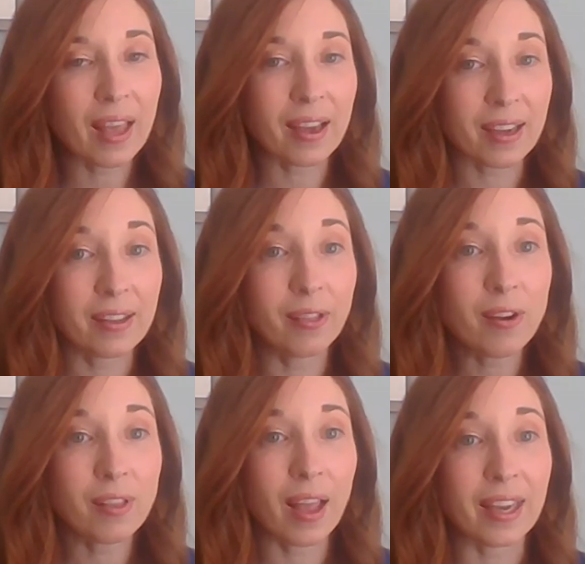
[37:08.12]
that can
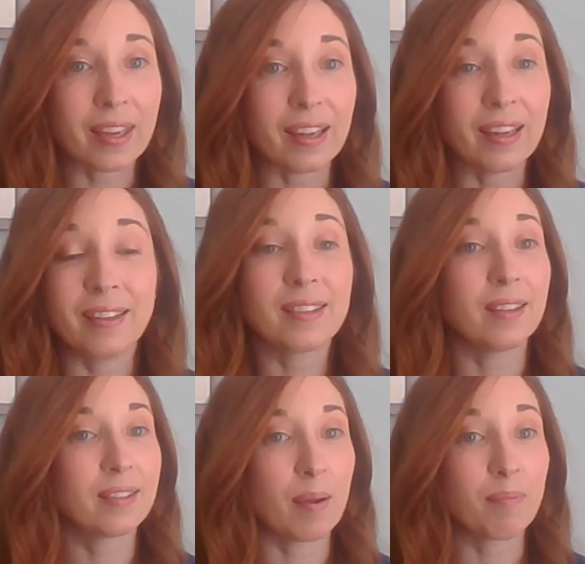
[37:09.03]
look like is
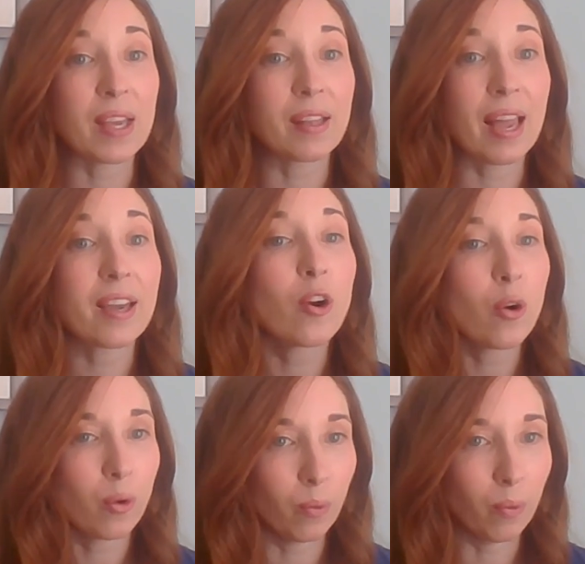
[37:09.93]
something like
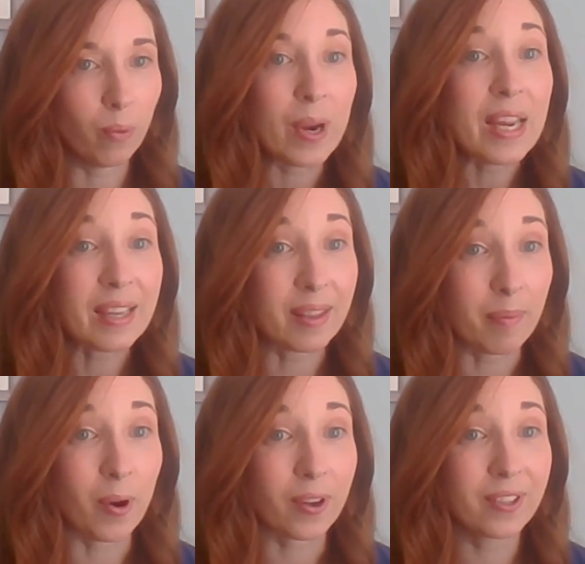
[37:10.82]
reading the
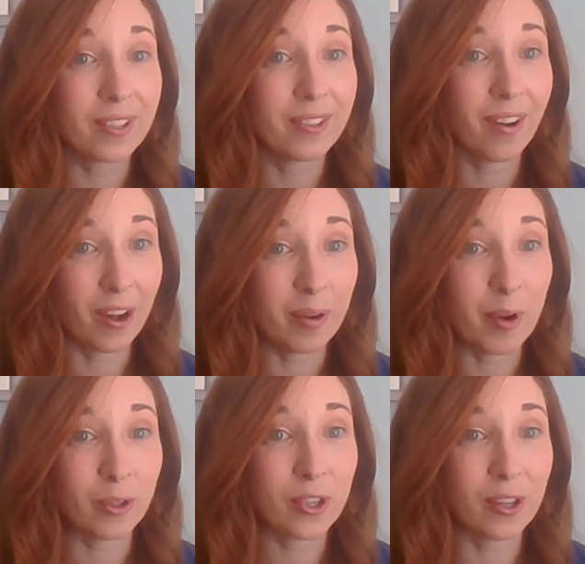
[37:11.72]
books on
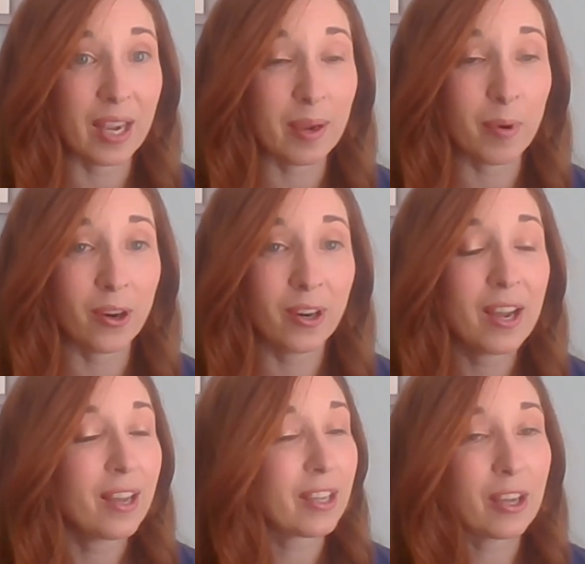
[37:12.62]
emotional labor.
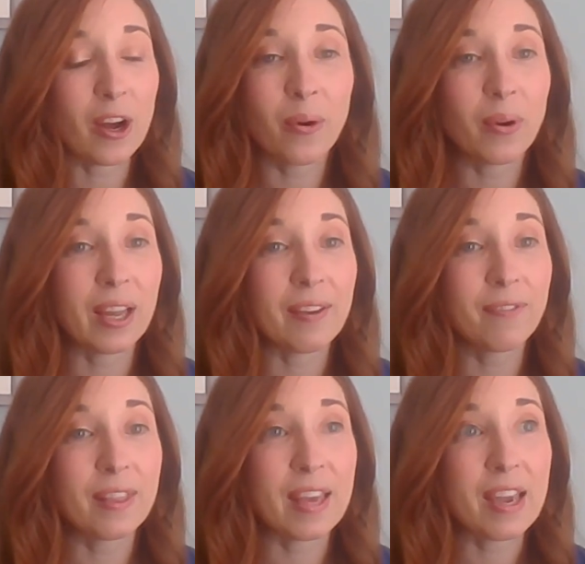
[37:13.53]

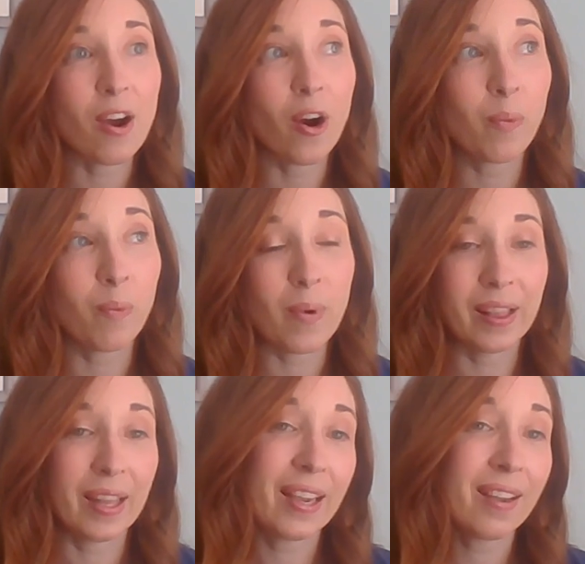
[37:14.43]
If they are
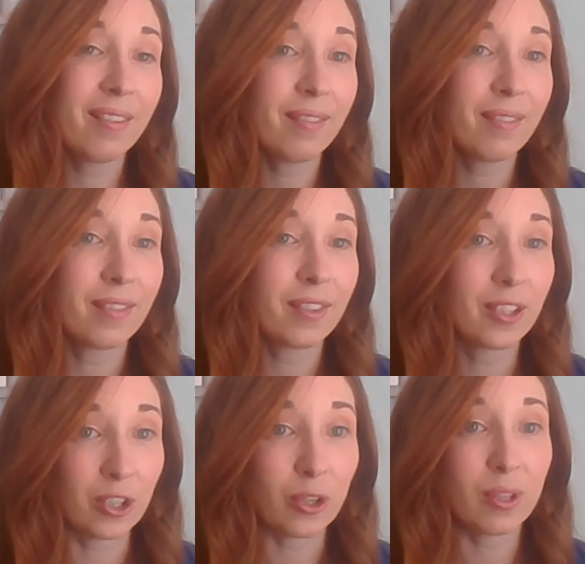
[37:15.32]
willing
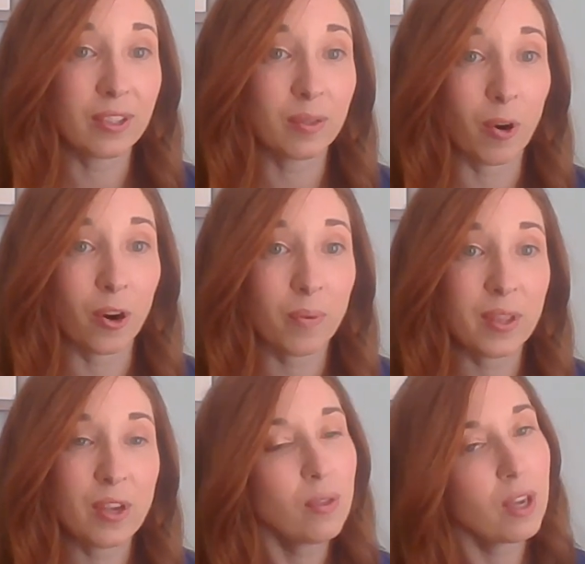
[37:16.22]
to do this work
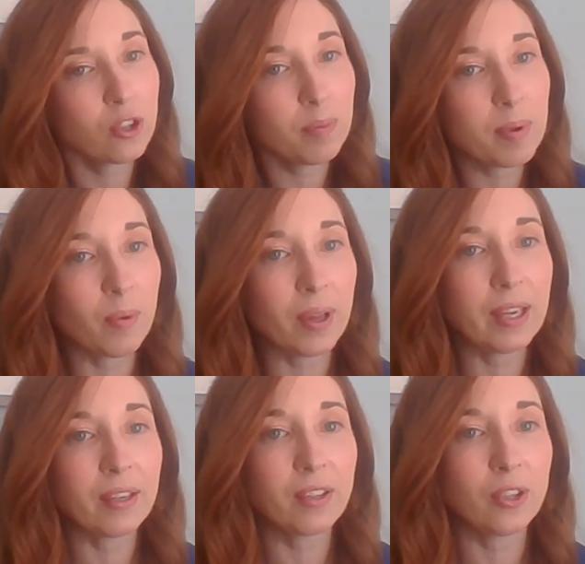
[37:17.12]
with you, they should be
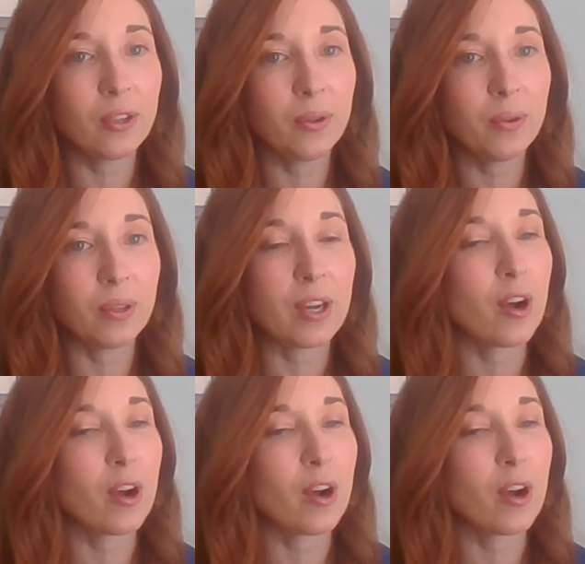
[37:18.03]
willing to,